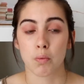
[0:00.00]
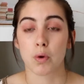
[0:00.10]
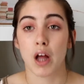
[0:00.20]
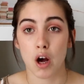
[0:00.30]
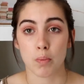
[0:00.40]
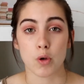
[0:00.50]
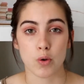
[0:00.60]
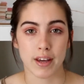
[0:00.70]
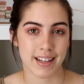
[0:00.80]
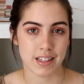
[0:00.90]
will help
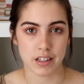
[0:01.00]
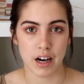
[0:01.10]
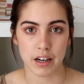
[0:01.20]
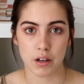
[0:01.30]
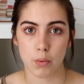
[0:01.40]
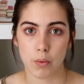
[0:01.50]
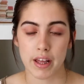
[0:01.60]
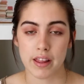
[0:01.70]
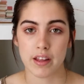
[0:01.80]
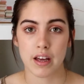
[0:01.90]
you get started
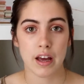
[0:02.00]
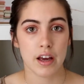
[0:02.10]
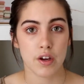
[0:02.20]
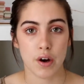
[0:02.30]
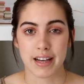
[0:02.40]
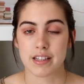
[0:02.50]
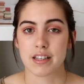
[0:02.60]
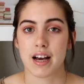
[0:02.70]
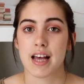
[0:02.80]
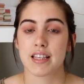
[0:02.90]
with your
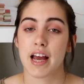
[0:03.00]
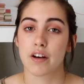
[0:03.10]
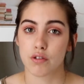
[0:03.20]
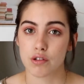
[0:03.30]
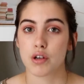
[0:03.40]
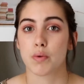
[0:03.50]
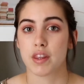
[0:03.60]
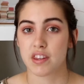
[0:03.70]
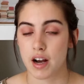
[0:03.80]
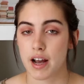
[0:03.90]
exercise and also
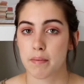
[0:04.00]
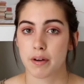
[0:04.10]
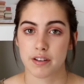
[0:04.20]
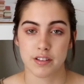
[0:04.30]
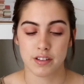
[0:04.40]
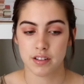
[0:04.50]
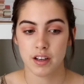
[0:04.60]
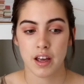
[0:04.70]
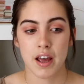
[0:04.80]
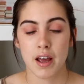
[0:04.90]
with diet,
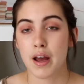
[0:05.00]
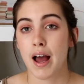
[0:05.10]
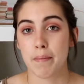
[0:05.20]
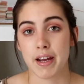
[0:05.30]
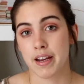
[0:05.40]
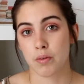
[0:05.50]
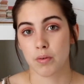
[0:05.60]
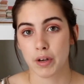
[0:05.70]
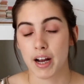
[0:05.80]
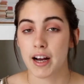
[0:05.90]
because I mean,
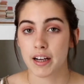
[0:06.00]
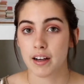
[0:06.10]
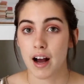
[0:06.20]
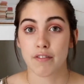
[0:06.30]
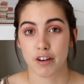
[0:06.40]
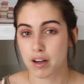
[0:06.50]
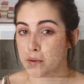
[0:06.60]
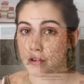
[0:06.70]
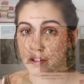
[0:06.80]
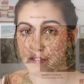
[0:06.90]
when I've got a
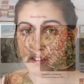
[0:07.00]
couple of